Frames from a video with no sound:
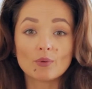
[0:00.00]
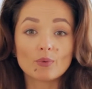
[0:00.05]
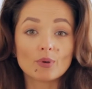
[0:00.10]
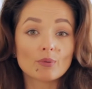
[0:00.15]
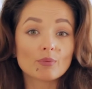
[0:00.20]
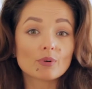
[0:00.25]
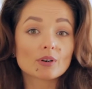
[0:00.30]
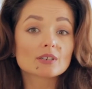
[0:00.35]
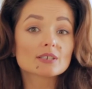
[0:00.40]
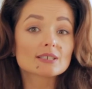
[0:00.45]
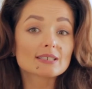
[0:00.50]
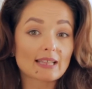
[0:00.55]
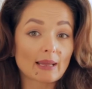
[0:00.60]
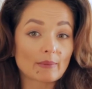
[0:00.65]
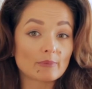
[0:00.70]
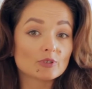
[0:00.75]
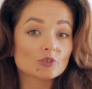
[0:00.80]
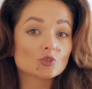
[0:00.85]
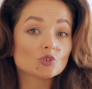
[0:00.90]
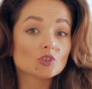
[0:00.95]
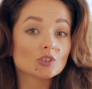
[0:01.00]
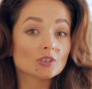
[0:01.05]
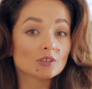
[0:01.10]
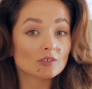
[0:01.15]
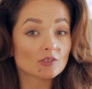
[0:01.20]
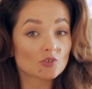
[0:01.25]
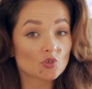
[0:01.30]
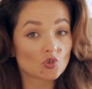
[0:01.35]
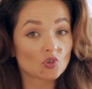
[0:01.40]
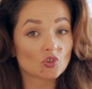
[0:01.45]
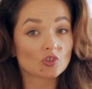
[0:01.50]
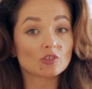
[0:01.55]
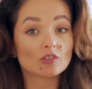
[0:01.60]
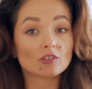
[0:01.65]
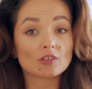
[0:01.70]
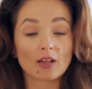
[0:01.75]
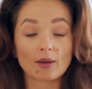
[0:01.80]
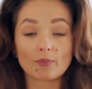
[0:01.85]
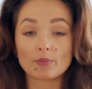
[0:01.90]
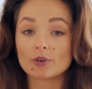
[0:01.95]
We were establishing a
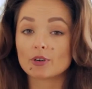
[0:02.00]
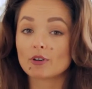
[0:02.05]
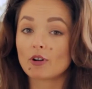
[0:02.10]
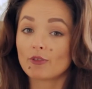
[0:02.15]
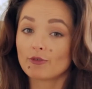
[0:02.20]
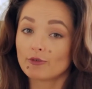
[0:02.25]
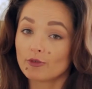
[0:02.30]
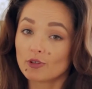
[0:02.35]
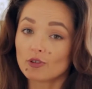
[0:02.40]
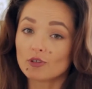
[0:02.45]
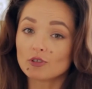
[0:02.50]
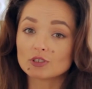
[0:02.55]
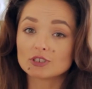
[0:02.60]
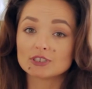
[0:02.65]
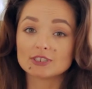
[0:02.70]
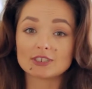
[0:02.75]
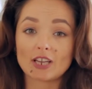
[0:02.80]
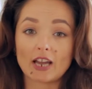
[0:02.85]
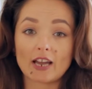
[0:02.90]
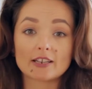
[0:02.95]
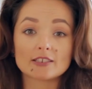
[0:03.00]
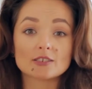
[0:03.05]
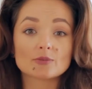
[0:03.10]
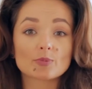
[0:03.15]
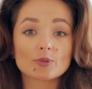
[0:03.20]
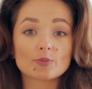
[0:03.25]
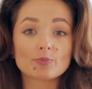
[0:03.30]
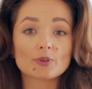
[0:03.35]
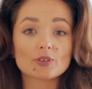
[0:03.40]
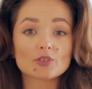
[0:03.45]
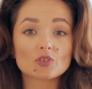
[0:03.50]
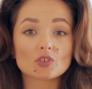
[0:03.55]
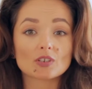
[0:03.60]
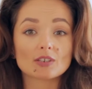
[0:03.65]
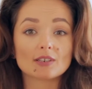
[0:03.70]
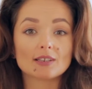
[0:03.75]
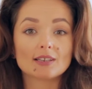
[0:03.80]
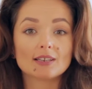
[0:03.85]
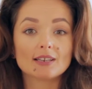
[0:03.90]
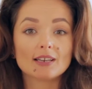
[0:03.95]
certain number of floral designs per
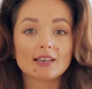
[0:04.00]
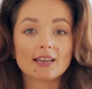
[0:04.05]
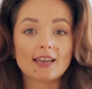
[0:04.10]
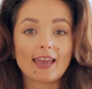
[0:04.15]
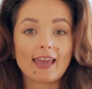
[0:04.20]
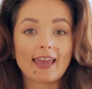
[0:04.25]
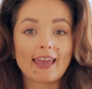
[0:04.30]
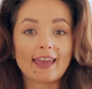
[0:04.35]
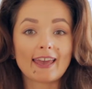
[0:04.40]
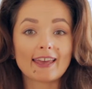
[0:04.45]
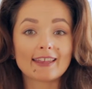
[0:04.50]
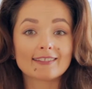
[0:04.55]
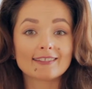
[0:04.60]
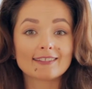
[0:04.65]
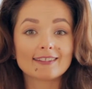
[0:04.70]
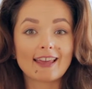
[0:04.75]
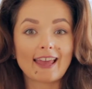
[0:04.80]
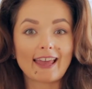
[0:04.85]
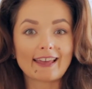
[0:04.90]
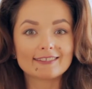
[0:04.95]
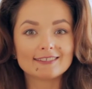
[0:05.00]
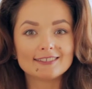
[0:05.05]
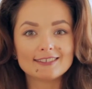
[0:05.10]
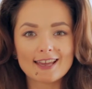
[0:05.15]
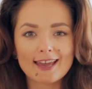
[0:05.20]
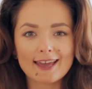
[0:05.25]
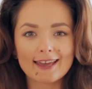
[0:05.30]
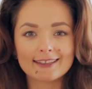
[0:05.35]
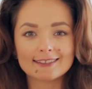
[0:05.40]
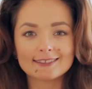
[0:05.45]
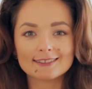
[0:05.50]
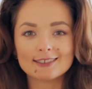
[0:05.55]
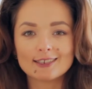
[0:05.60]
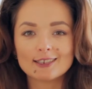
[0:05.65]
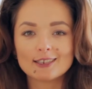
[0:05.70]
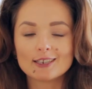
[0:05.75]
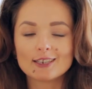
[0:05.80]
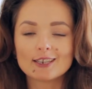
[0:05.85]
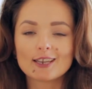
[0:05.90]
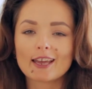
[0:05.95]
person, and at the
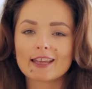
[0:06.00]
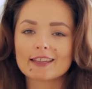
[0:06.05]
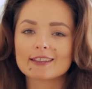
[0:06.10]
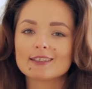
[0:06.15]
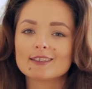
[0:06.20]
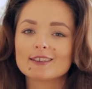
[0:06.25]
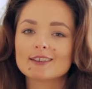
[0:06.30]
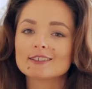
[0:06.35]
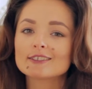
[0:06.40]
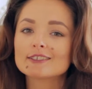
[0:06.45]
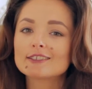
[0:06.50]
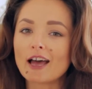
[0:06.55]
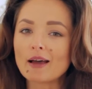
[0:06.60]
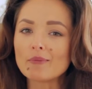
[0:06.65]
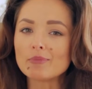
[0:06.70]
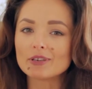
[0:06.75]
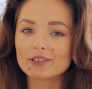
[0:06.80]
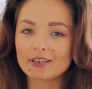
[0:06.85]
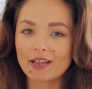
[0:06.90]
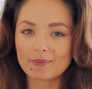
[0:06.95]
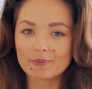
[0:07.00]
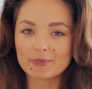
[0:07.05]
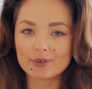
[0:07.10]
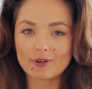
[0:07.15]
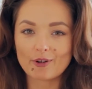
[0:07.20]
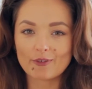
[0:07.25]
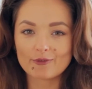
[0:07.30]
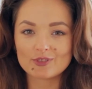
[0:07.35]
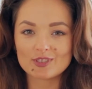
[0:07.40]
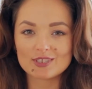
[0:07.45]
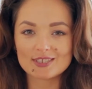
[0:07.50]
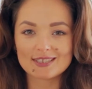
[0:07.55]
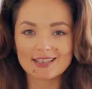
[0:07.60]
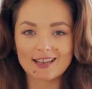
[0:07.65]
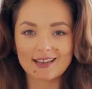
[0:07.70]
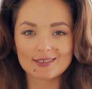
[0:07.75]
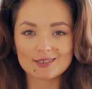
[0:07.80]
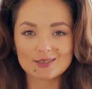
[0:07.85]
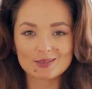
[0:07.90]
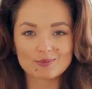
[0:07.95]
end, he had a double number of
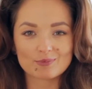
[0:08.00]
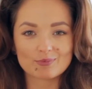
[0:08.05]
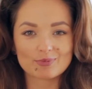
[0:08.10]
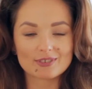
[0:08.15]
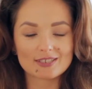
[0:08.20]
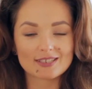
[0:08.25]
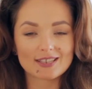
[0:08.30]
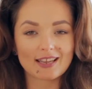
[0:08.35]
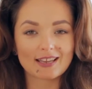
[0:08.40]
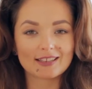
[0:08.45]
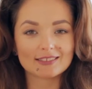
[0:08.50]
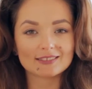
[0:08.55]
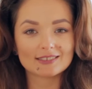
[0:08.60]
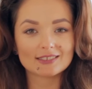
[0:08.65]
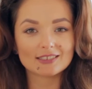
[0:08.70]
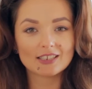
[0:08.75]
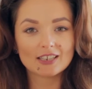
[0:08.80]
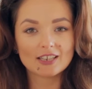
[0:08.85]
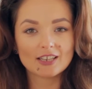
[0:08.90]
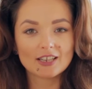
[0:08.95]
designs to present.